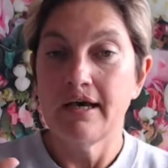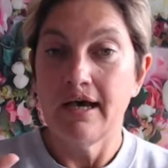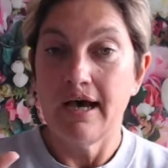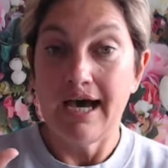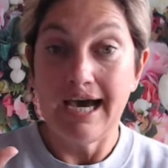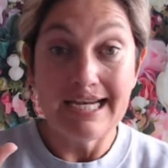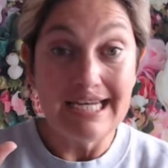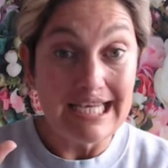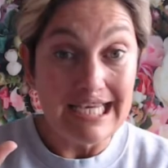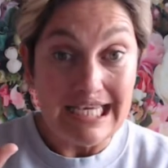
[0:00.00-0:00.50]

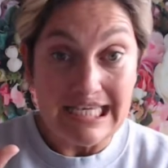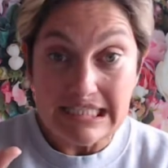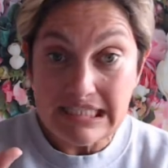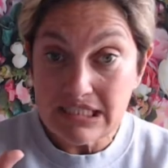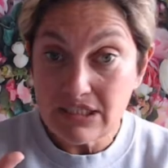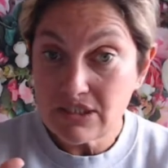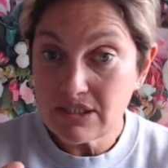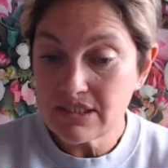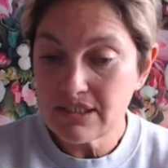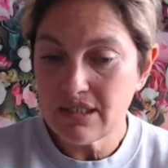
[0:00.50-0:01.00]
and
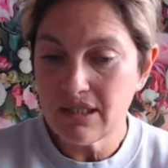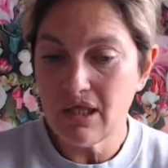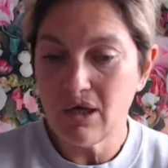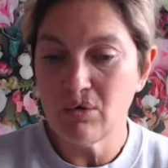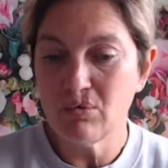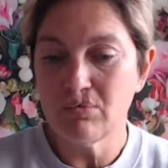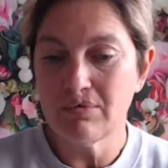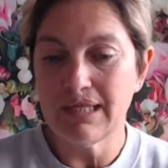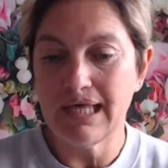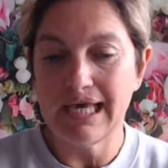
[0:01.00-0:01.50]
eating
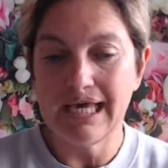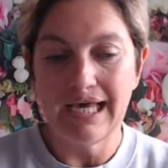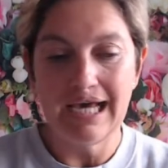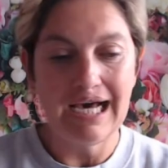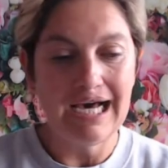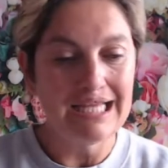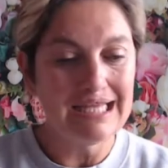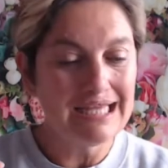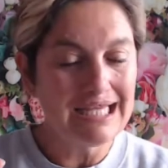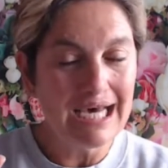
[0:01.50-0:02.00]
slowly,
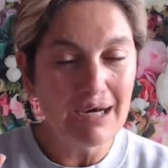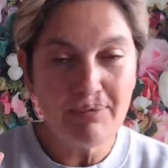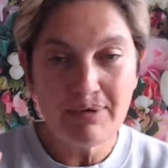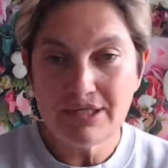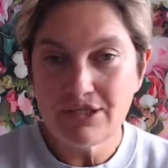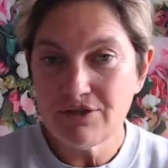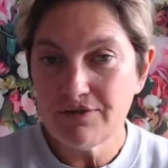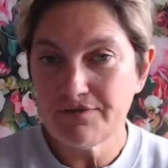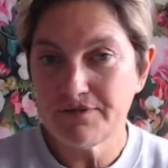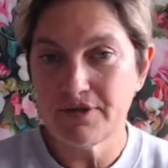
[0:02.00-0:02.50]

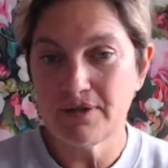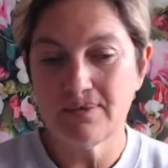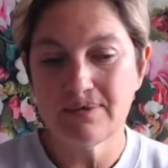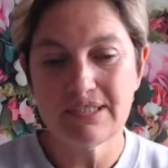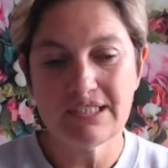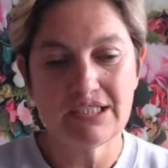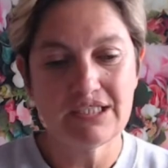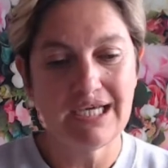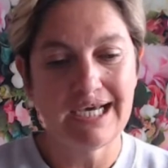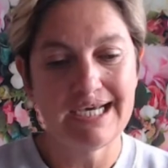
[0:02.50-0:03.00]
allowing your food
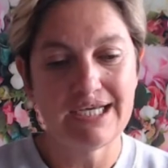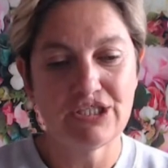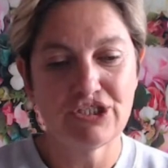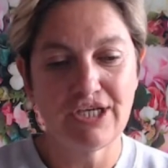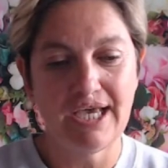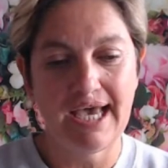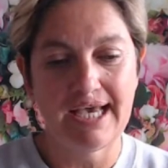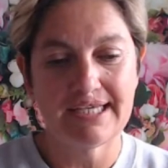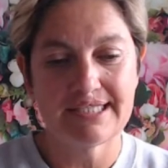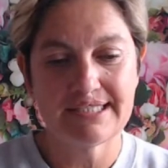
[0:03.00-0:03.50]
to
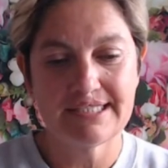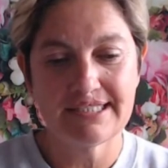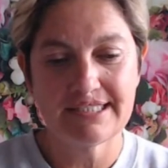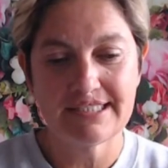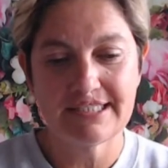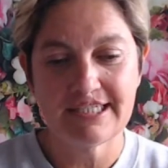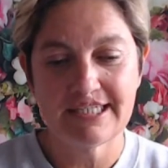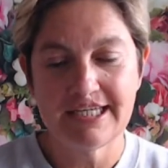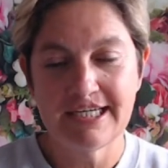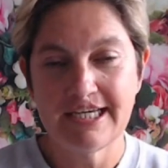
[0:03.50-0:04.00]

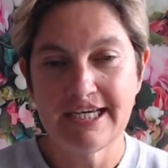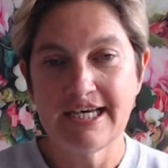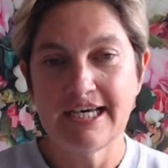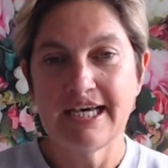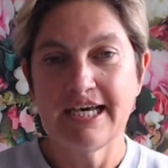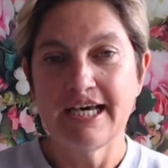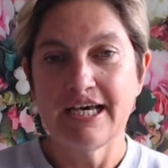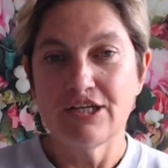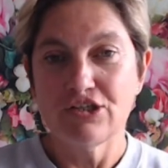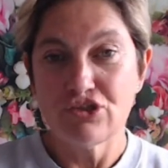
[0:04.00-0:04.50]
digest,
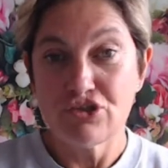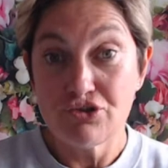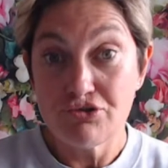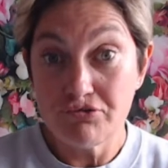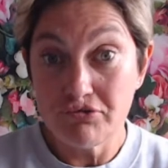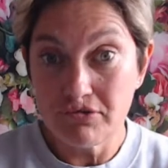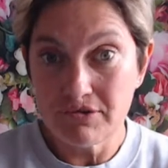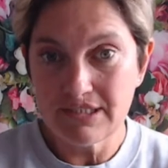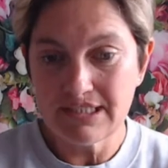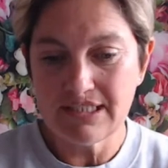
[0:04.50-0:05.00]

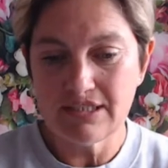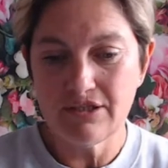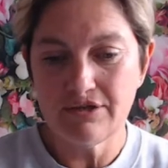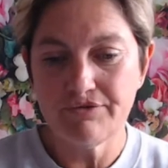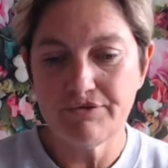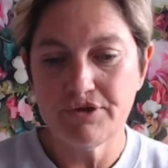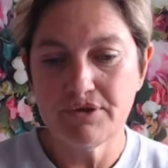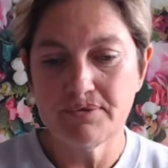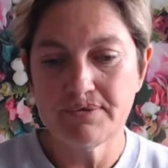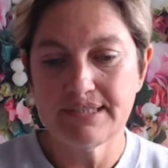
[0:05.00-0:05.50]
trusting the
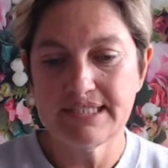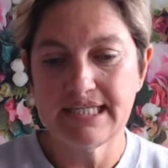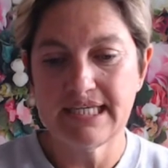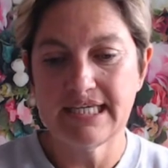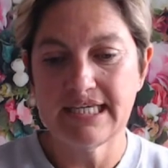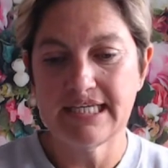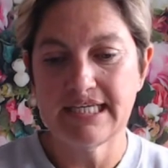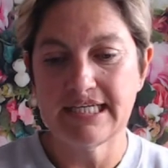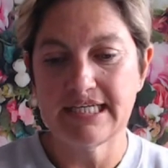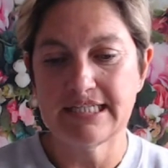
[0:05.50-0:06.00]

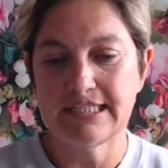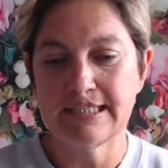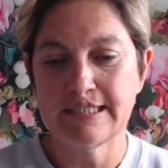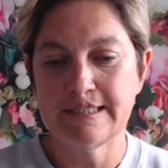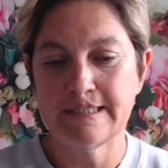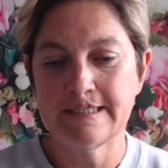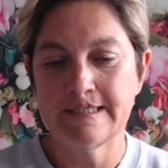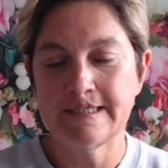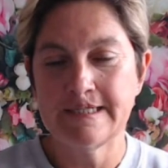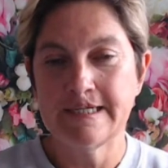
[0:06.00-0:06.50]
routine,
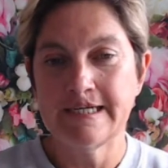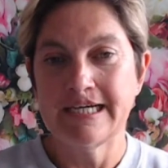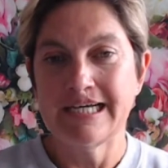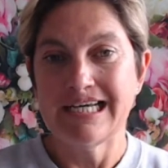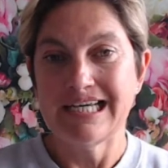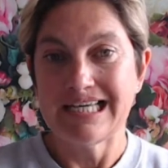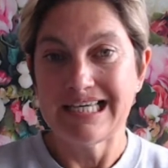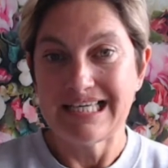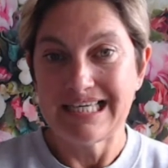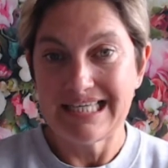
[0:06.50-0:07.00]

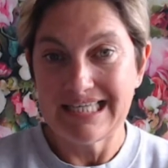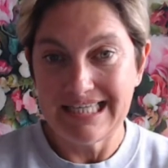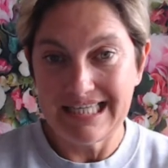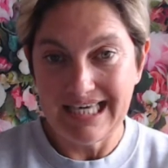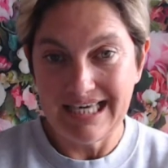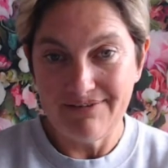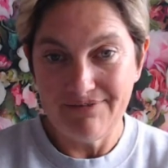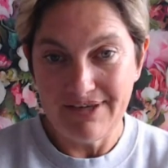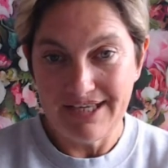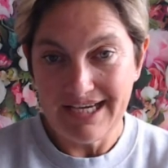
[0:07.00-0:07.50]

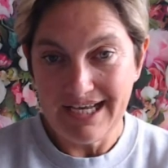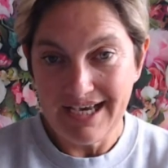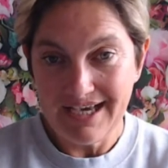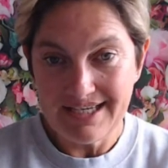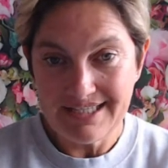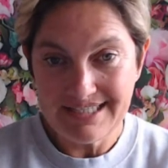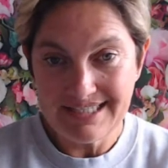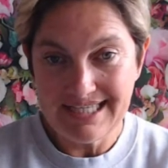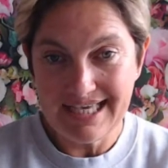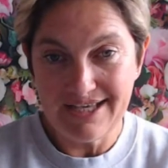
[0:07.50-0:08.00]
giving
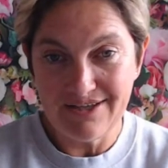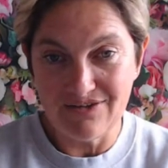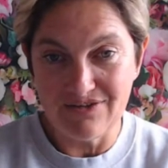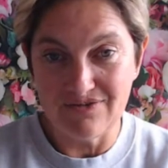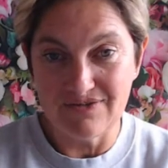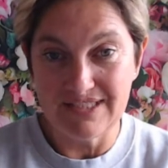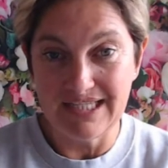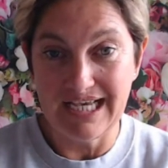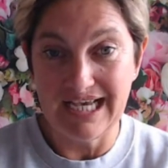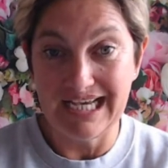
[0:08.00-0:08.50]

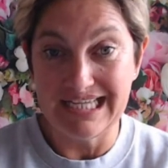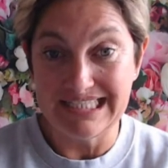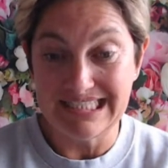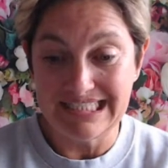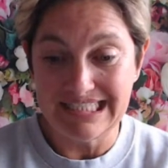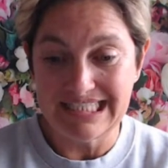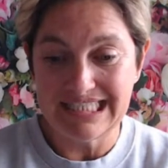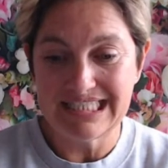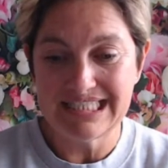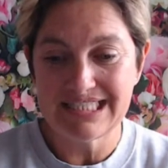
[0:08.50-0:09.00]
ourselves a
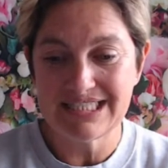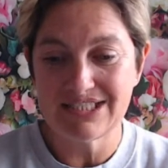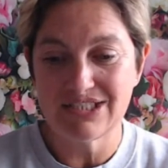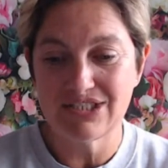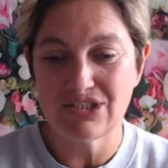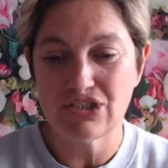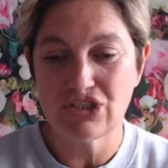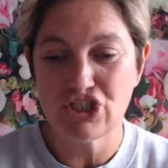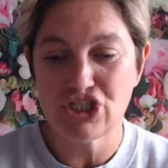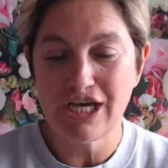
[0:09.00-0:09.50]

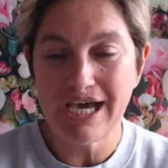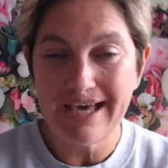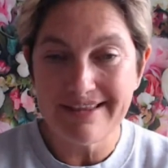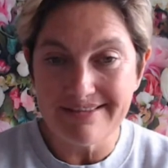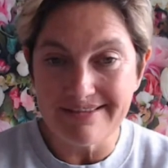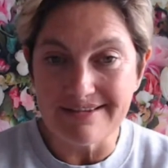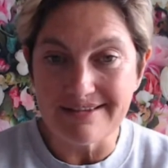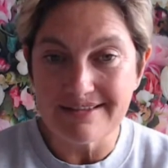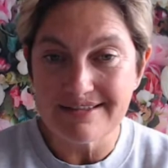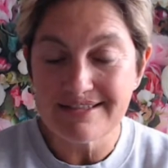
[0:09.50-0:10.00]
decent
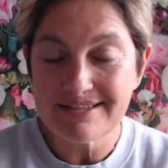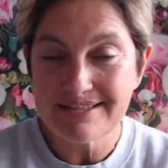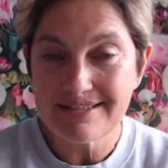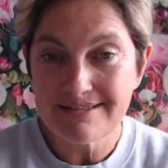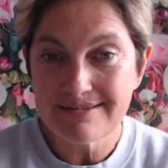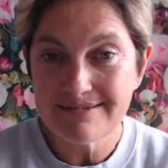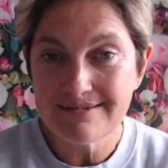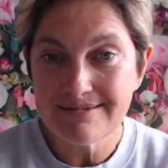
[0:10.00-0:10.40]
chance